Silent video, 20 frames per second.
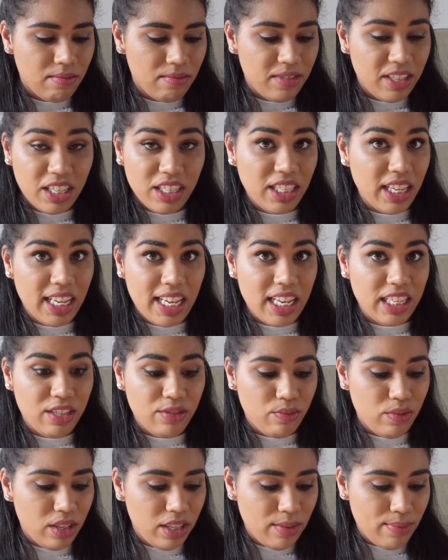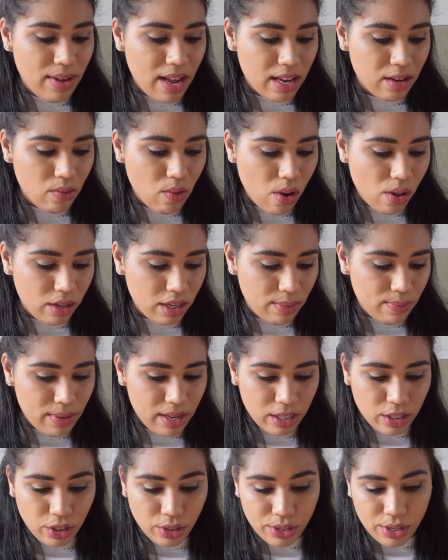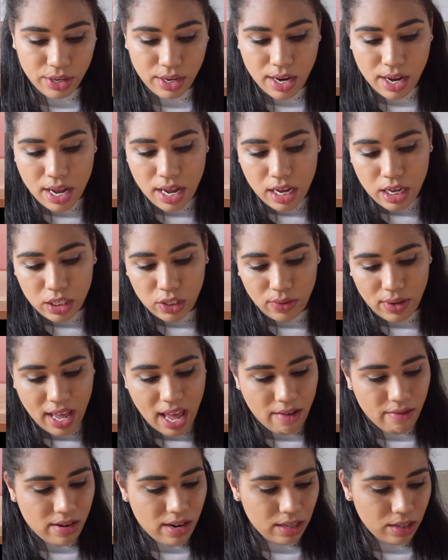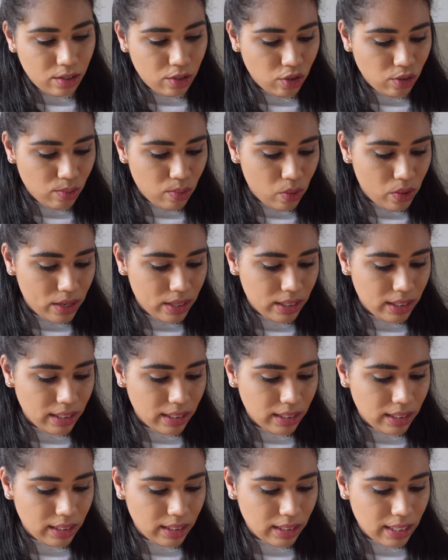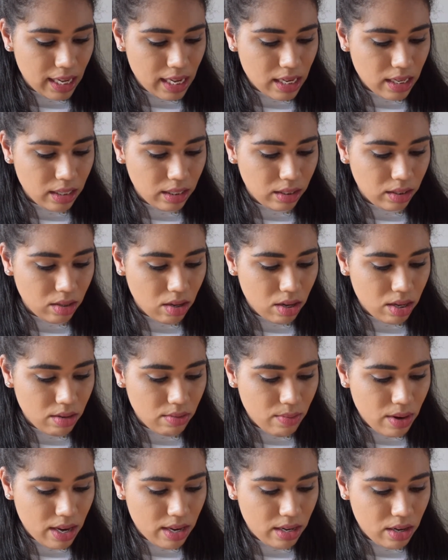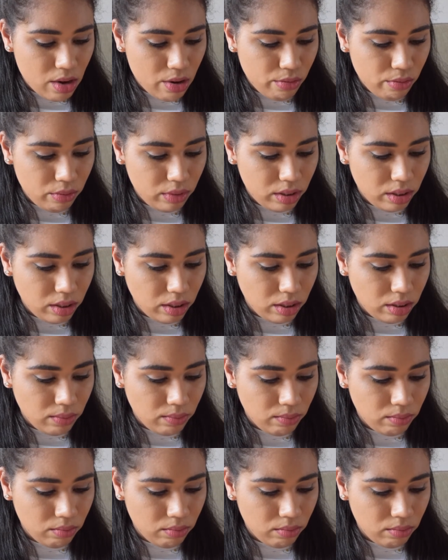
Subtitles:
just like it's a really bad quality picture. So I have it as 2.6 on my notes,